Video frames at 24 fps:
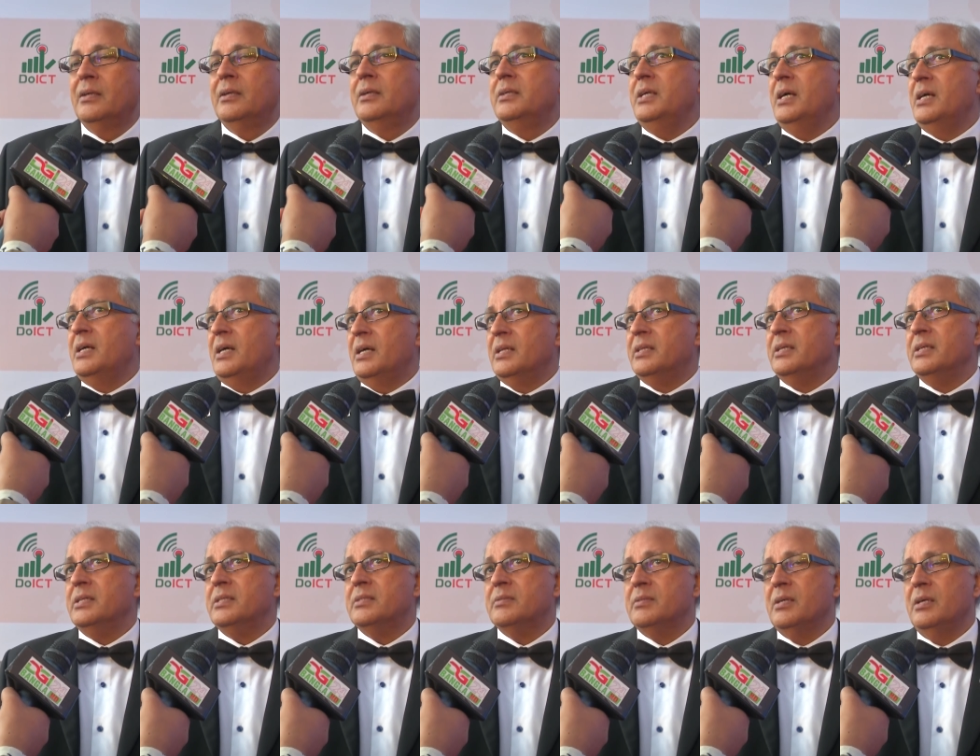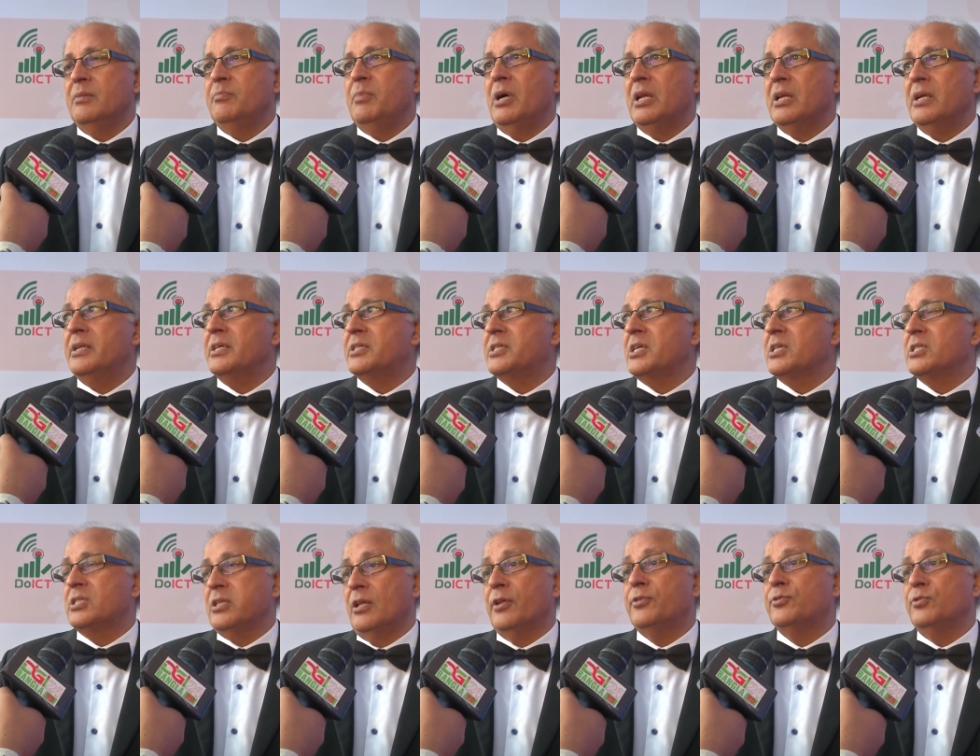Yeah, I think Bangladesh
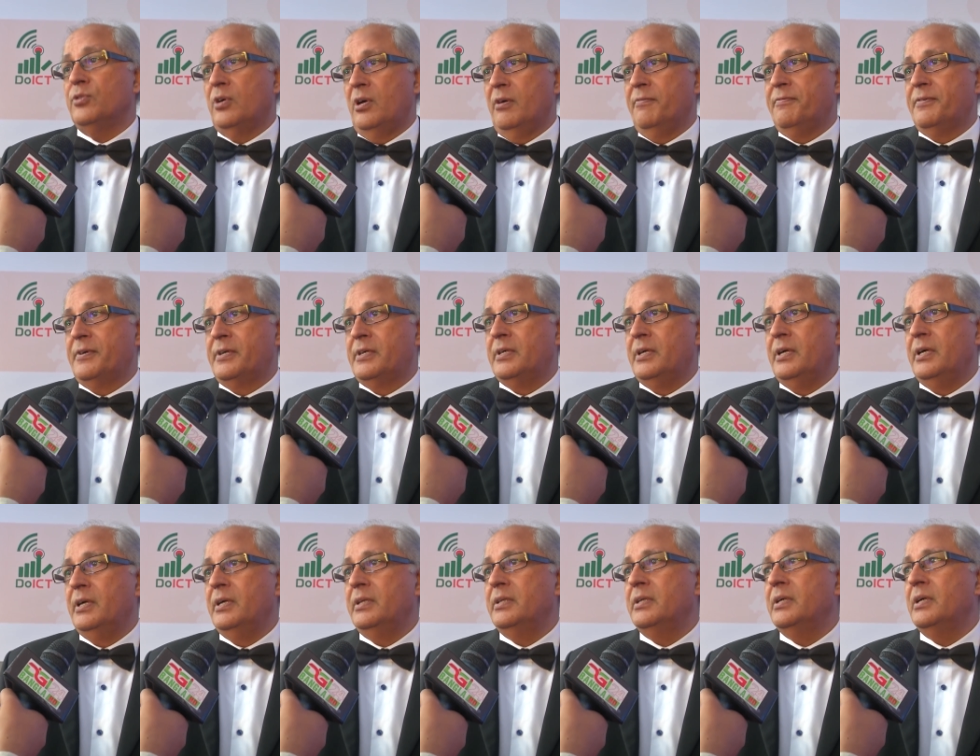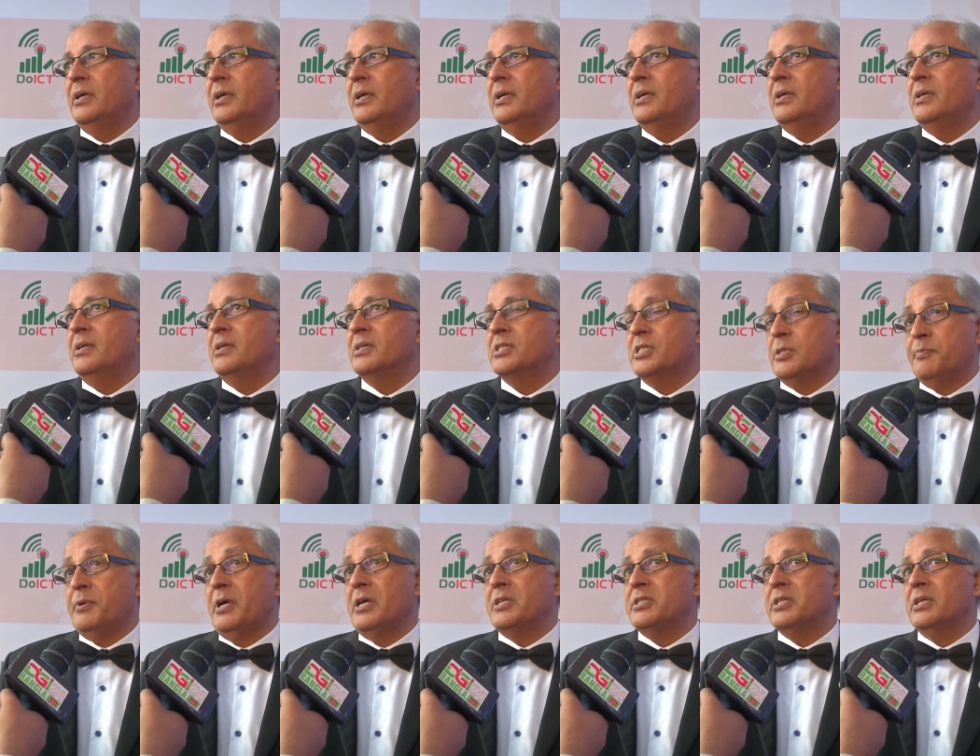has a lot to offer, and uh,
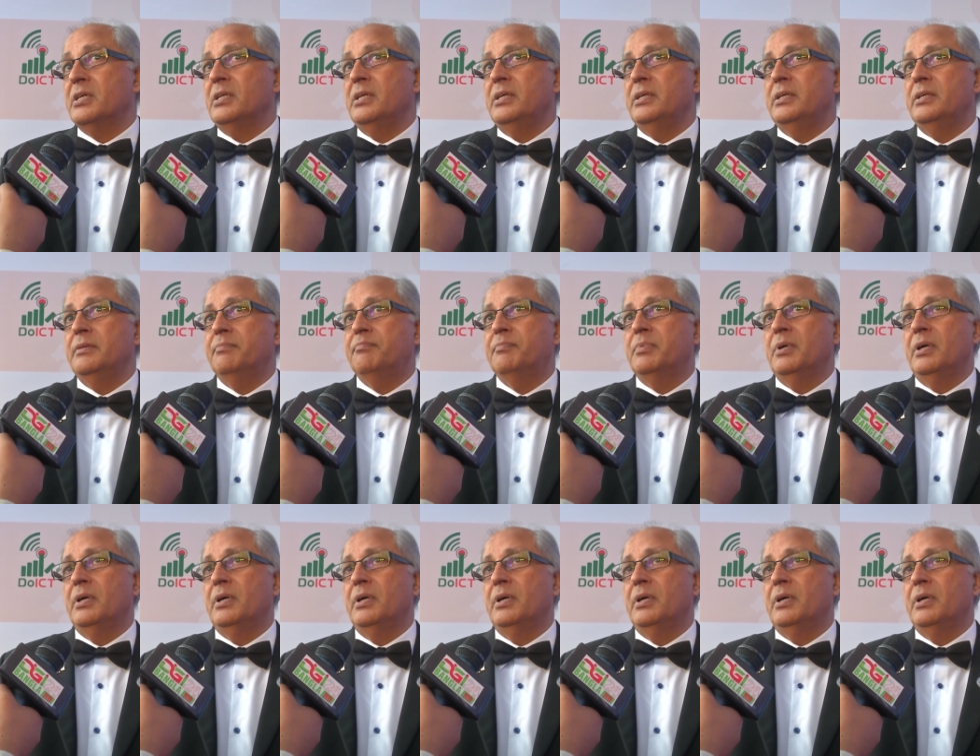surprisingly,